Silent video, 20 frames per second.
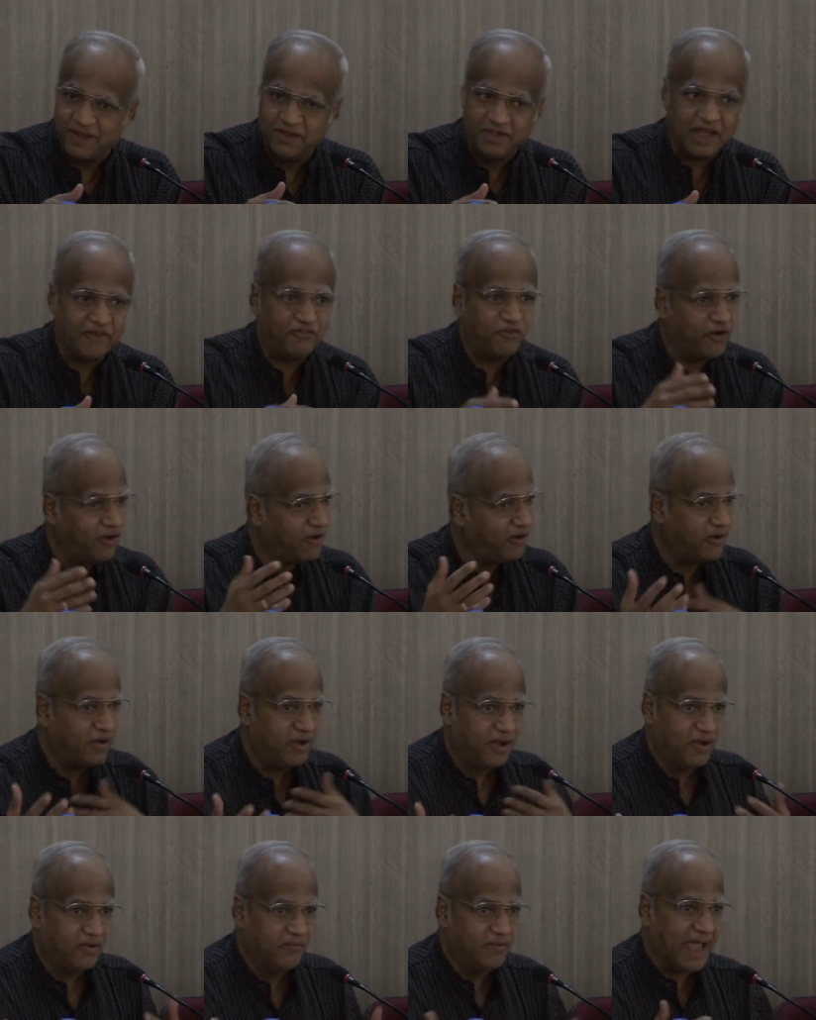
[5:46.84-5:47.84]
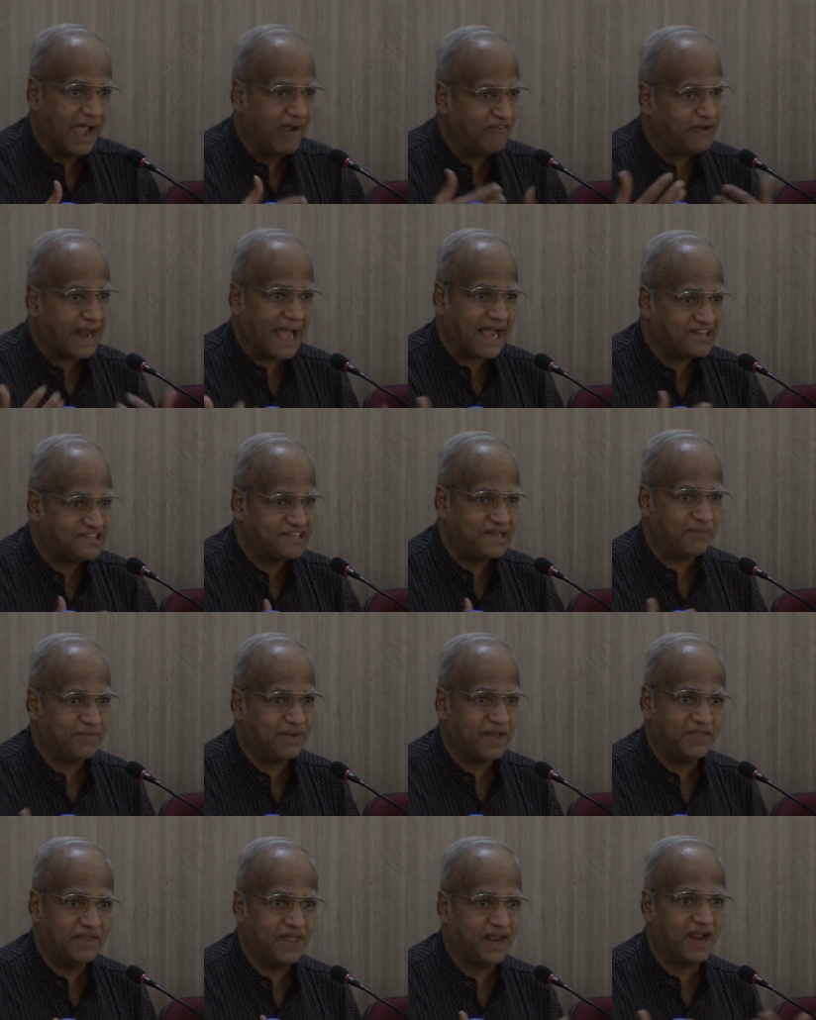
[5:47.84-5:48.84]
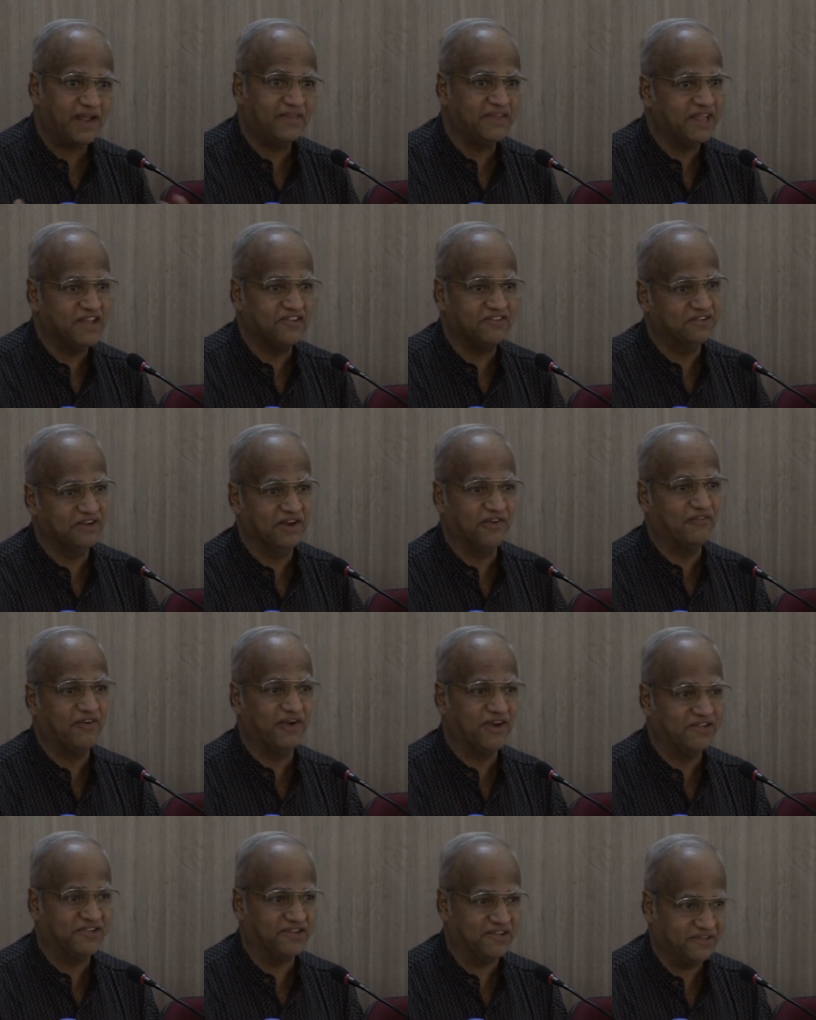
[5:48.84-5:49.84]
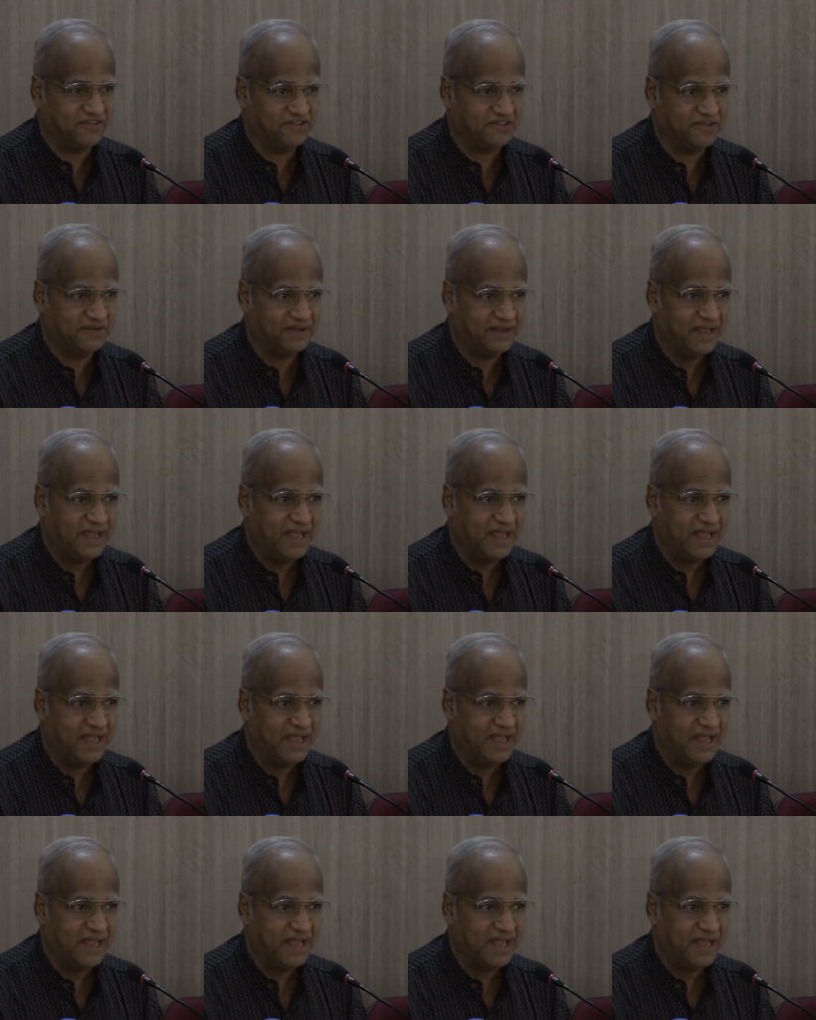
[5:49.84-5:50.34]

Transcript: Therefore, we have to accept that there are these differences.